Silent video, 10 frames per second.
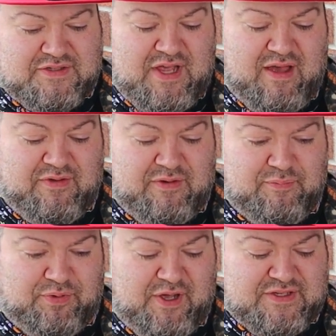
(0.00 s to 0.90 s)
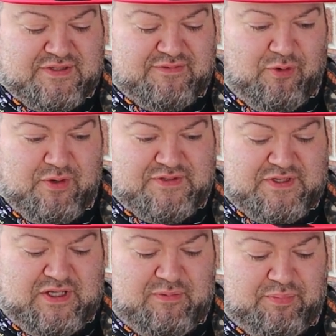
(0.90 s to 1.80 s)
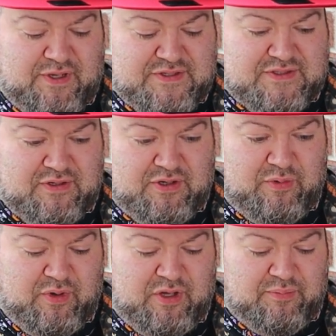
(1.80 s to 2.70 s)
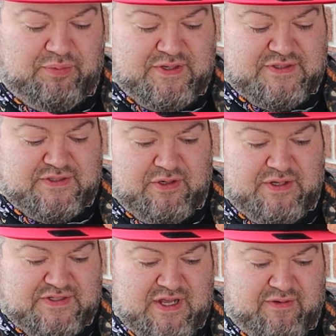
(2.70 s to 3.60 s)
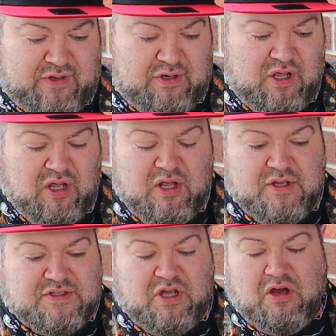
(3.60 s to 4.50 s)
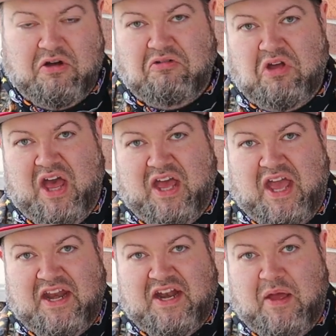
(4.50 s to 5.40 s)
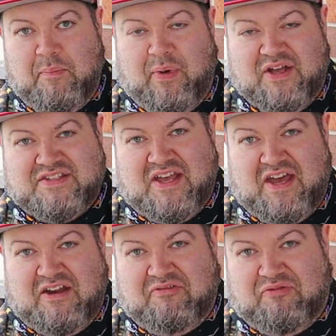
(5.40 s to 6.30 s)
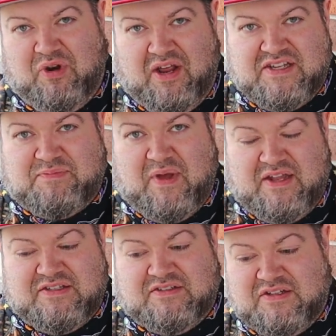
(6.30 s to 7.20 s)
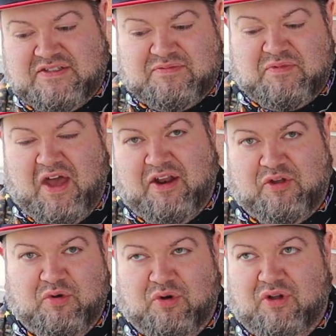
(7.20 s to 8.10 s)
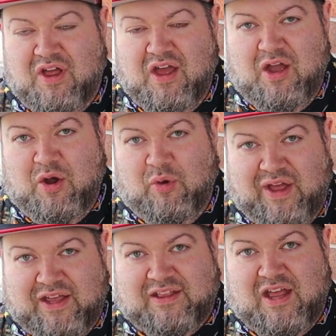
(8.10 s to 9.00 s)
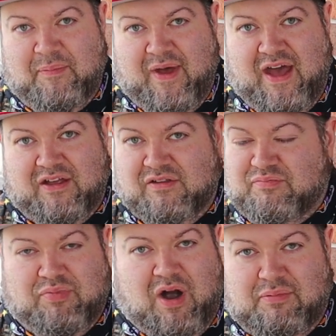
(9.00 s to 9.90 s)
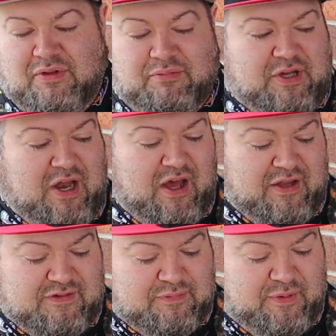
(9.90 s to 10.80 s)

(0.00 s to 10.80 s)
Seven plus fourteen plus thirty-one plus thirty-seven. So eighty-nine bucks ahead of what I spent. So that's kind of cool. Will I get that back? Probably not.